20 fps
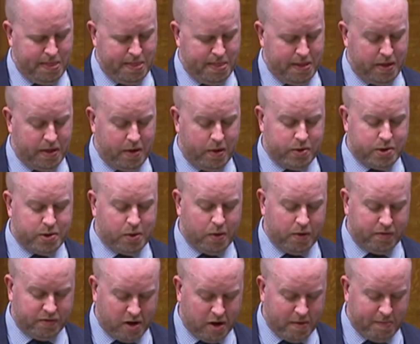That those who
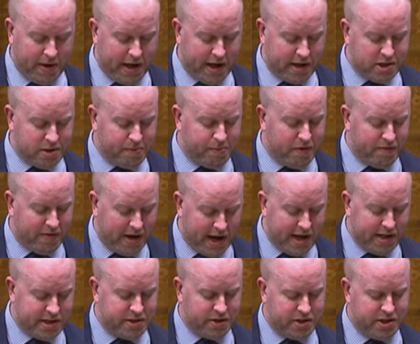have come here to
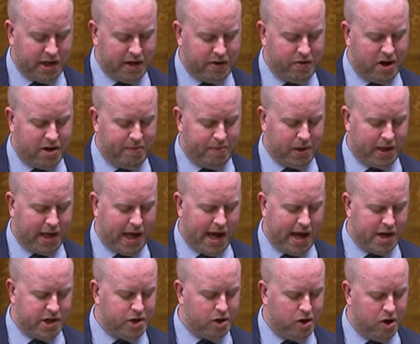provide such incredible
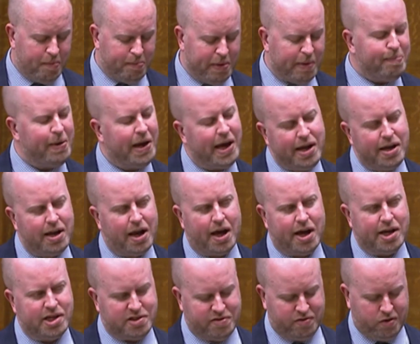care should not be
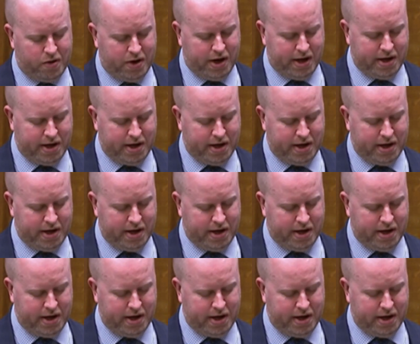penalised for it.